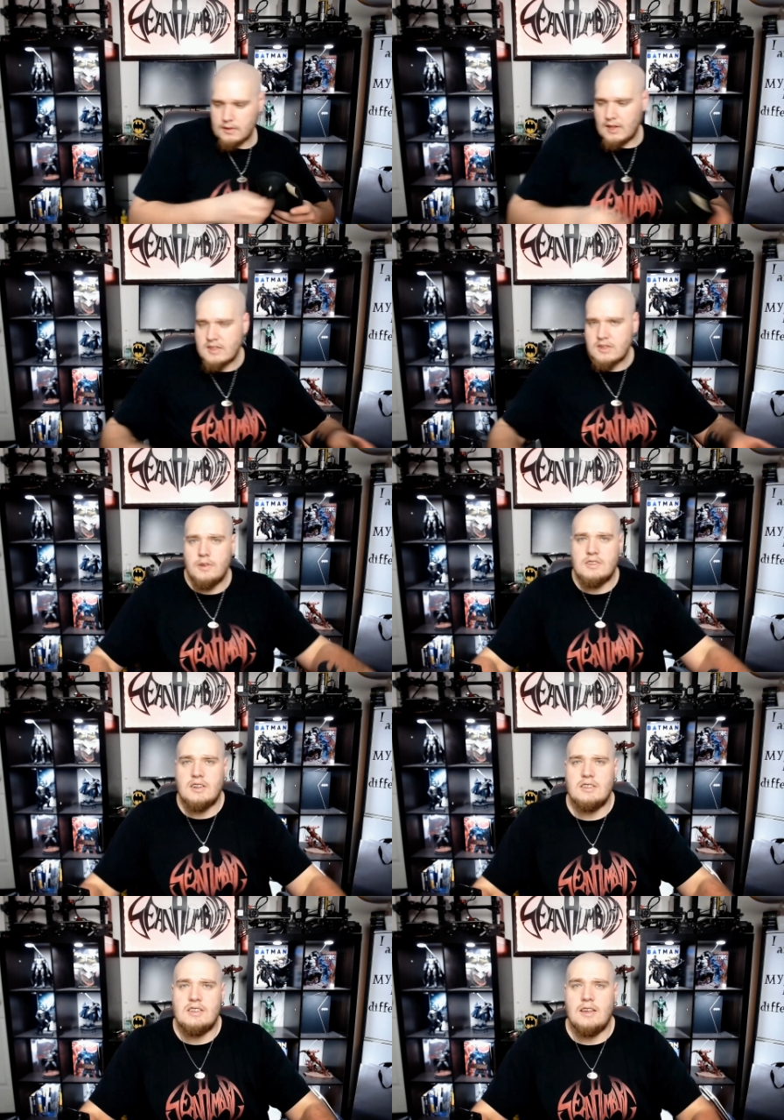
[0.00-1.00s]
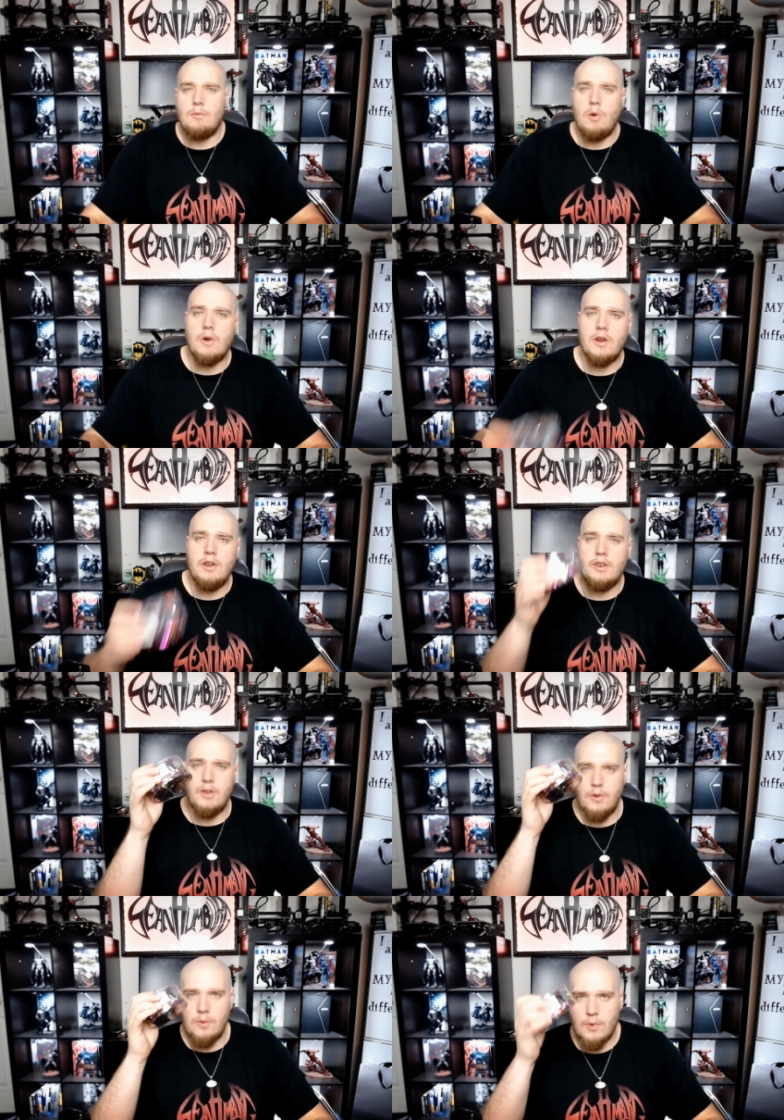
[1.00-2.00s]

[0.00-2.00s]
Let's go and start seeing what we're gonna do with